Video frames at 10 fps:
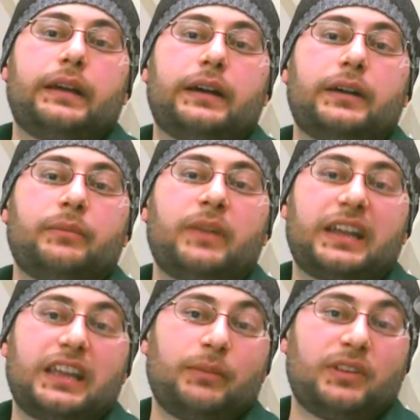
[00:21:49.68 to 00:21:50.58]

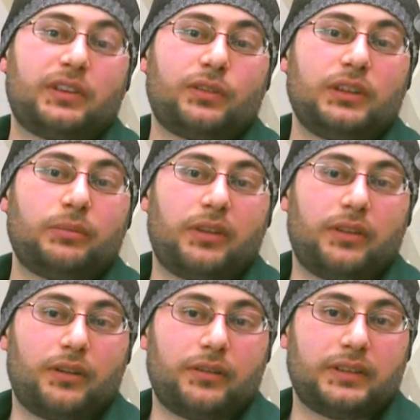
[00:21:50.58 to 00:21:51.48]
I came as a Sunni
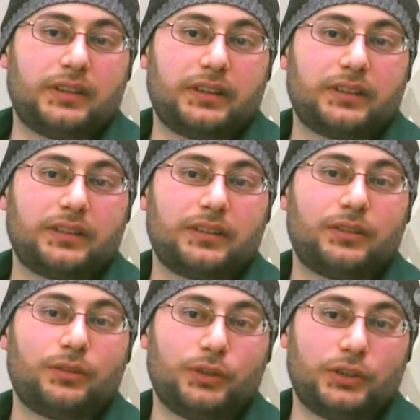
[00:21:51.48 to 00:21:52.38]
brother, obviously,
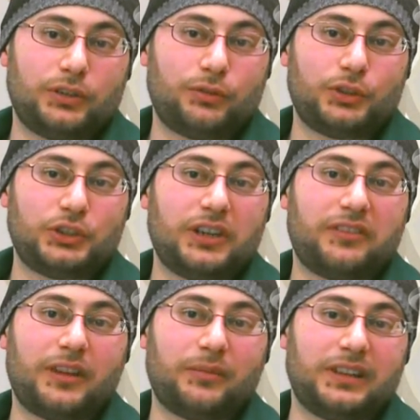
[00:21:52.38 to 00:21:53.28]
into a
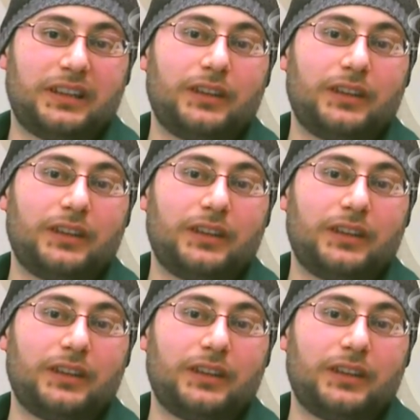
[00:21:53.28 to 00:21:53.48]
Shia family.